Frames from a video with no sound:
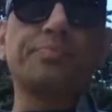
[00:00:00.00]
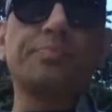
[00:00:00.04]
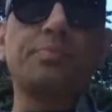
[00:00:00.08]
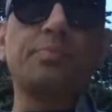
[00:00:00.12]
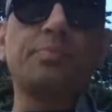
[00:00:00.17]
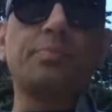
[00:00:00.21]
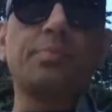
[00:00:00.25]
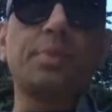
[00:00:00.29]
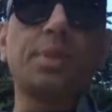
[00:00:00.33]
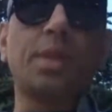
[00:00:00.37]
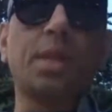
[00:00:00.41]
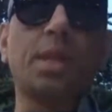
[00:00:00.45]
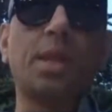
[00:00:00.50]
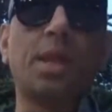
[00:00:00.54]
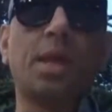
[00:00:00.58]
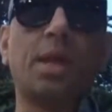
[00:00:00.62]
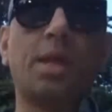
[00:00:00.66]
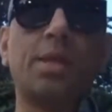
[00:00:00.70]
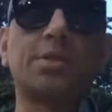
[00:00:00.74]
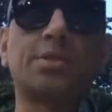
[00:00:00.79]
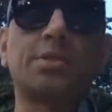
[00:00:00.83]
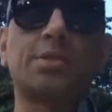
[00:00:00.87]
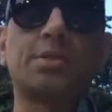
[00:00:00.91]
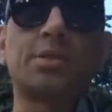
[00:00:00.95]

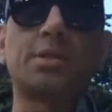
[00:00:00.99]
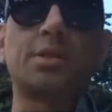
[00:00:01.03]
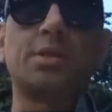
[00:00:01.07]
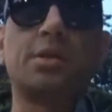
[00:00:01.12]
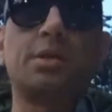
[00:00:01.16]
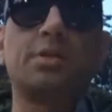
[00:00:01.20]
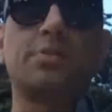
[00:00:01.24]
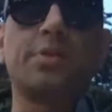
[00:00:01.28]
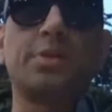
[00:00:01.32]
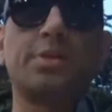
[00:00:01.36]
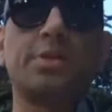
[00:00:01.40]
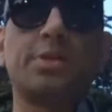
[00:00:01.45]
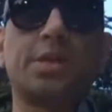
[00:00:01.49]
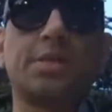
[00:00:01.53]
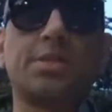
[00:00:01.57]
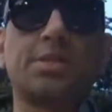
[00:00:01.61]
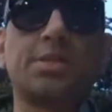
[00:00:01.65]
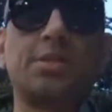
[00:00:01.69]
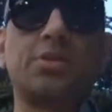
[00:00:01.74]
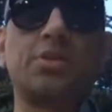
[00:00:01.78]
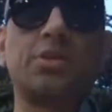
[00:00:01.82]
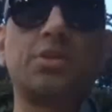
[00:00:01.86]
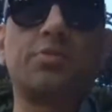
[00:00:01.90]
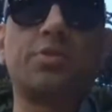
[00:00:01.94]
it's fantastic news
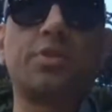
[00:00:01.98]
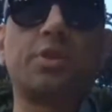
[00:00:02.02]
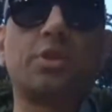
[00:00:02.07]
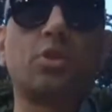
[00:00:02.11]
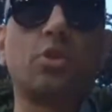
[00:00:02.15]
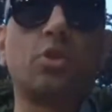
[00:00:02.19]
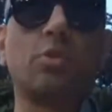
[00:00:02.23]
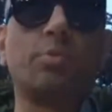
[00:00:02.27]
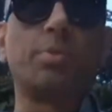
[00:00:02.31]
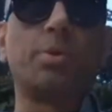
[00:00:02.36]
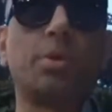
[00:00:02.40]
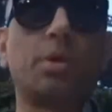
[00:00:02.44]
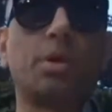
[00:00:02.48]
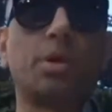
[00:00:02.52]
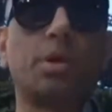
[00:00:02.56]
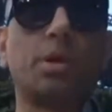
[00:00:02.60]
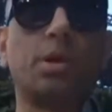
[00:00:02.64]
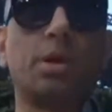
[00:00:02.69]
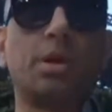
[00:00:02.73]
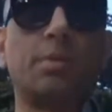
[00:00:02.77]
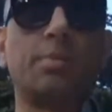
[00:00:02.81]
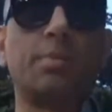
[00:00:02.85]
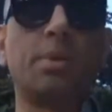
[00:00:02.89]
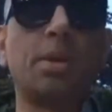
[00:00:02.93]
for the club.
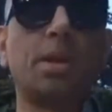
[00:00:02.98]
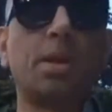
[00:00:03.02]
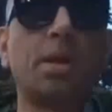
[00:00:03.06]
As I